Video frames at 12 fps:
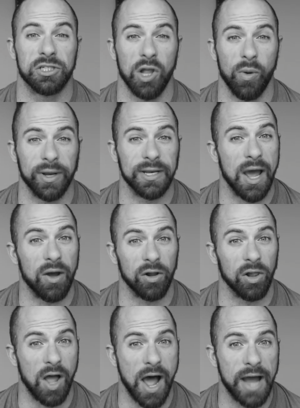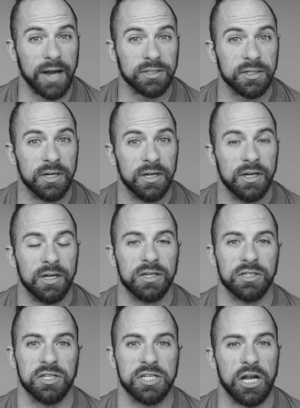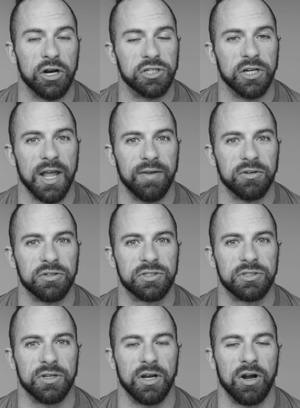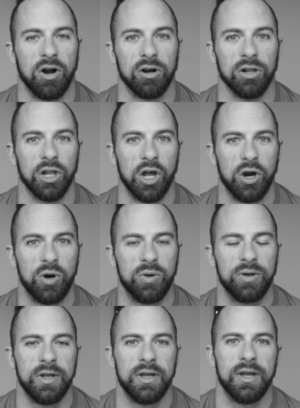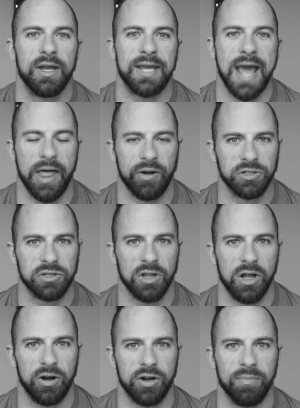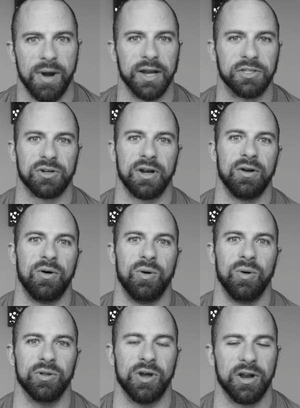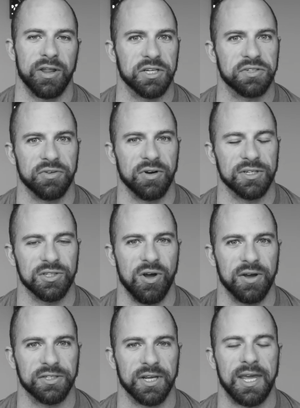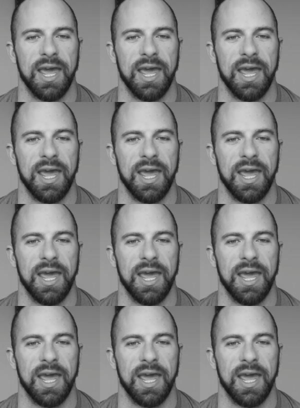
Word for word: slowing down a lot since energy levels uh, are low, calories are low, your body's trying to hold on to this food as long as it